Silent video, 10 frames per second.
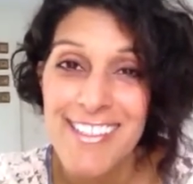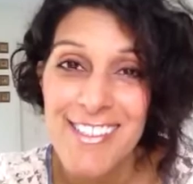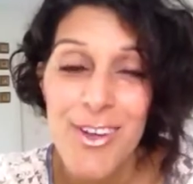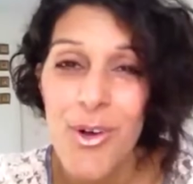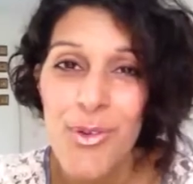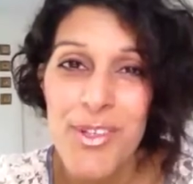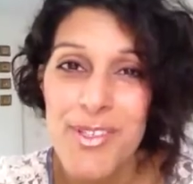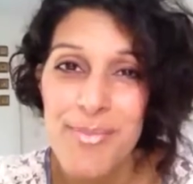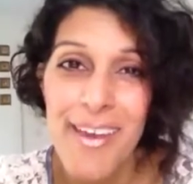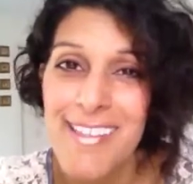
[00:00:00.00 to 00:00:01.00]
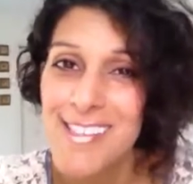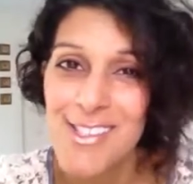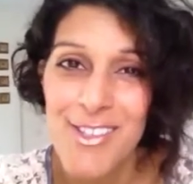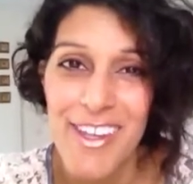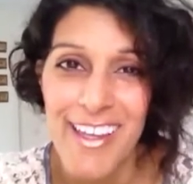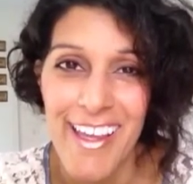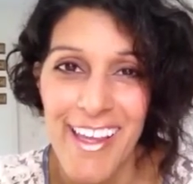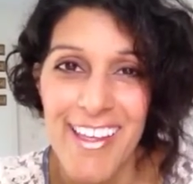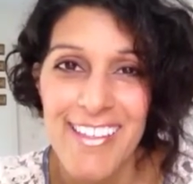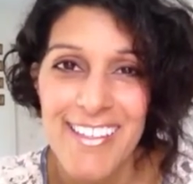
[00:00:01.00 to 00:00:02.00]
to hold the space until they
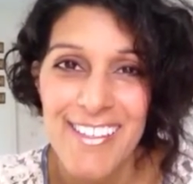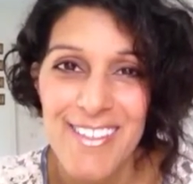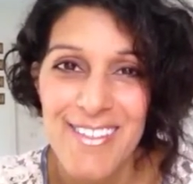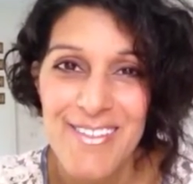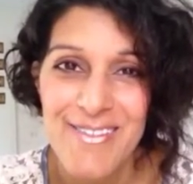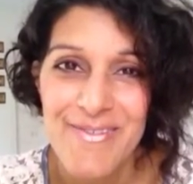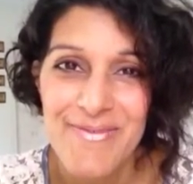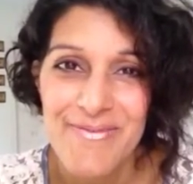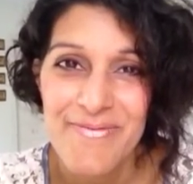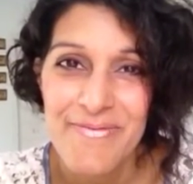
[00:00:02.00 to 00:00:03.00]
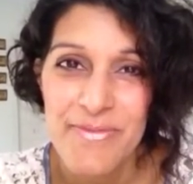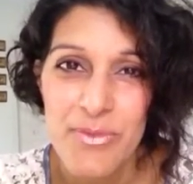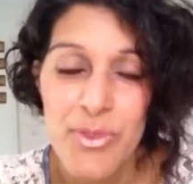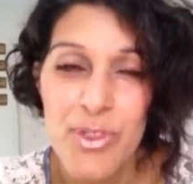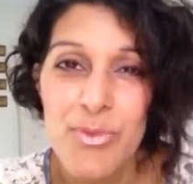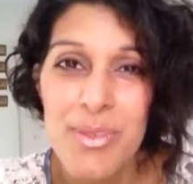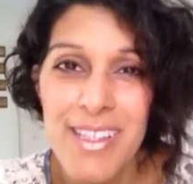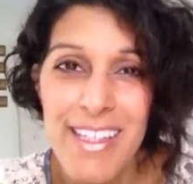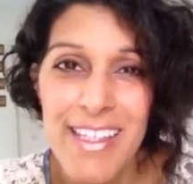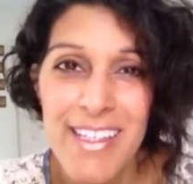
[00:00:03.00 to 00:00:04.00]
can. Will you
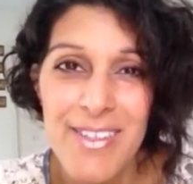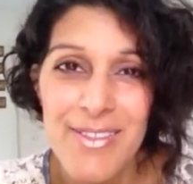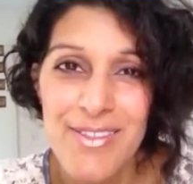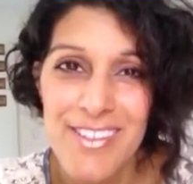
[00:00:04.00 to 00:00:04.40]
believe?